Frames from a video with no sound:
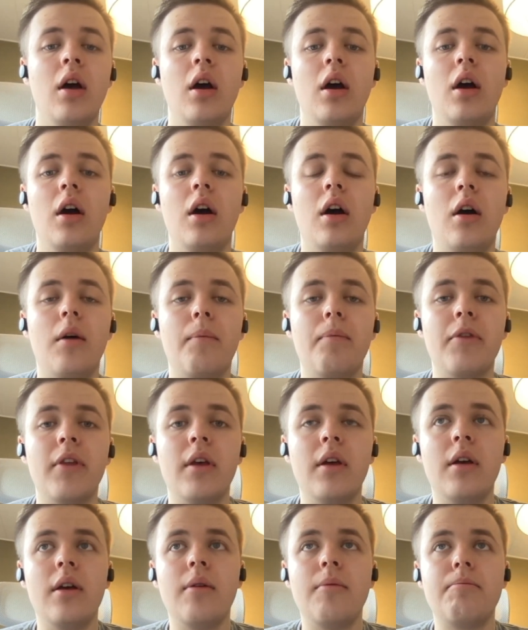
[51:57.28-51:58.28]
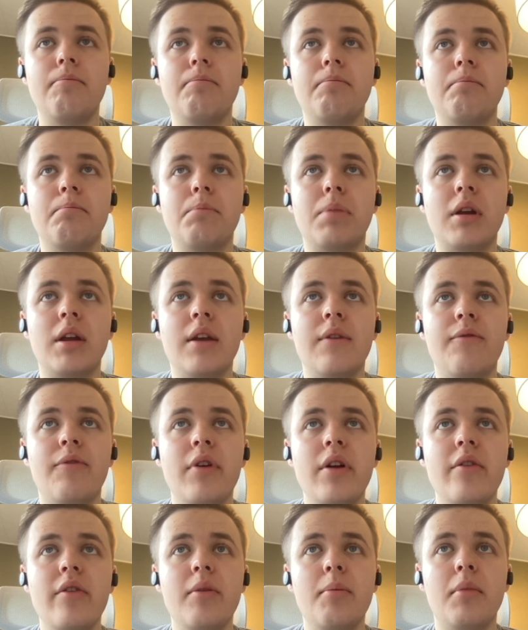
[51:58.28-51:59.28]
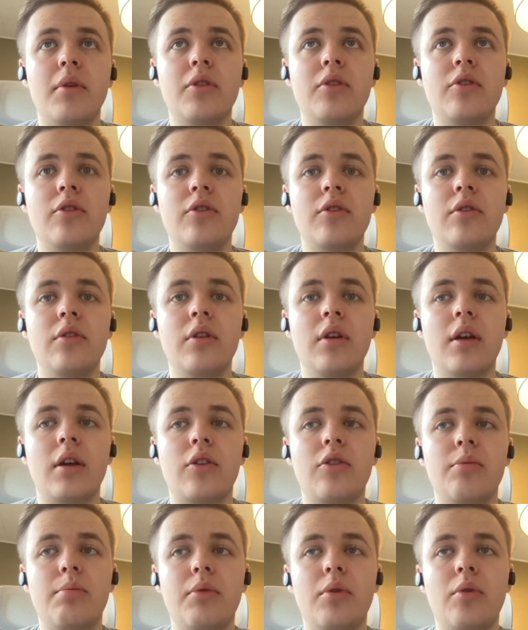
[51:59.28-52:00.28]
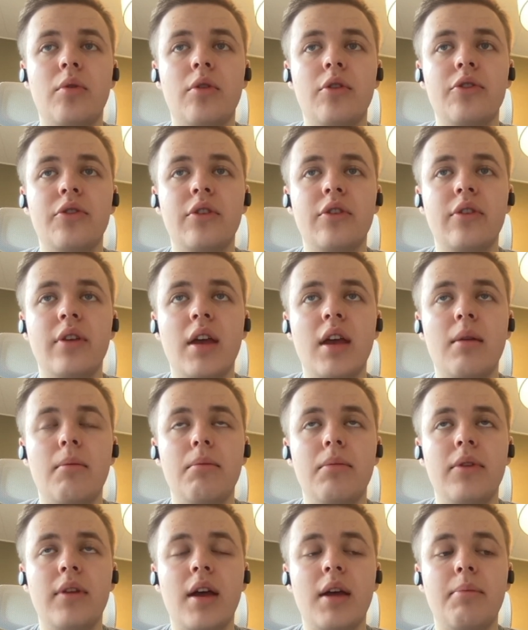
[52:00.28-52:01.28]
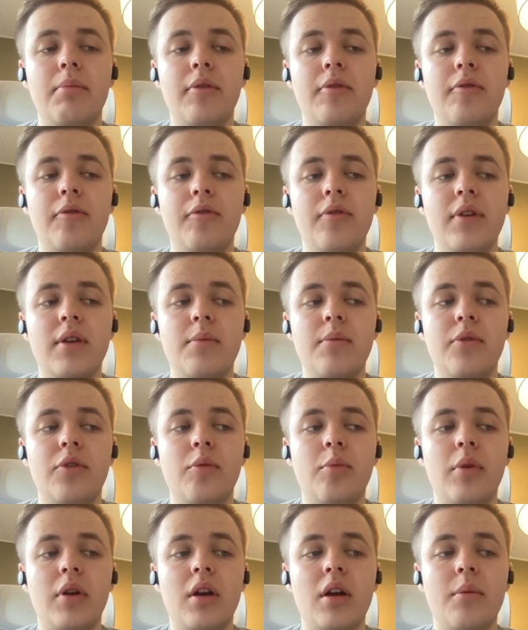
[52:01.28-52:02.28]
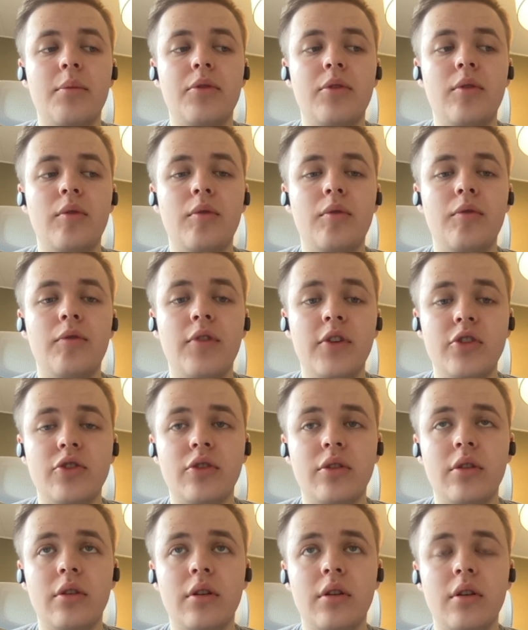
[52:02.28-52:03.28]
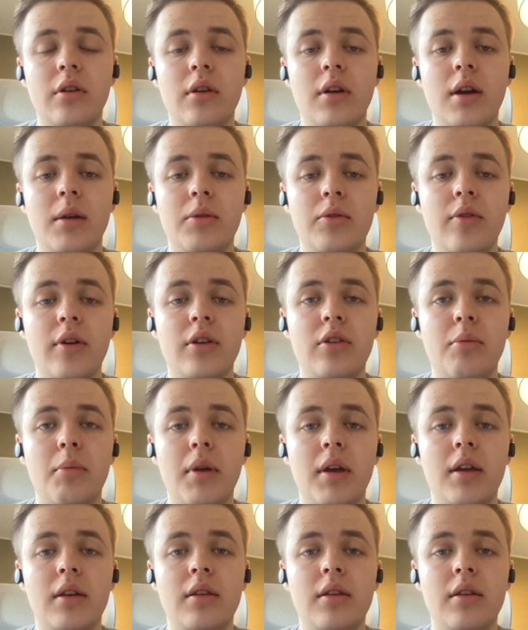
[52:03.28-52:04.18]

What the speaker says: But it very much explores the same type of themes when it comes to fiction. I'm trying to make